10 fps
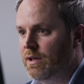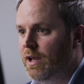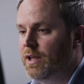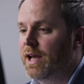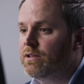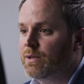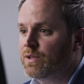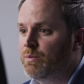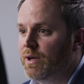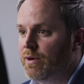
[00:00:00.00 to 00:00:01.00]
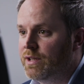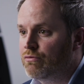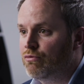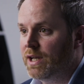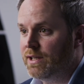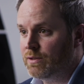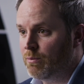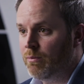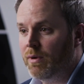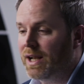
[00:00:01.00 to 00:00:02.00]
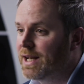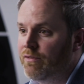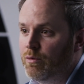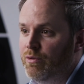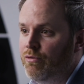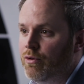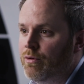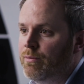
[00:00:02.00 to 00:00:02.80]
and you get to experience realism like never before.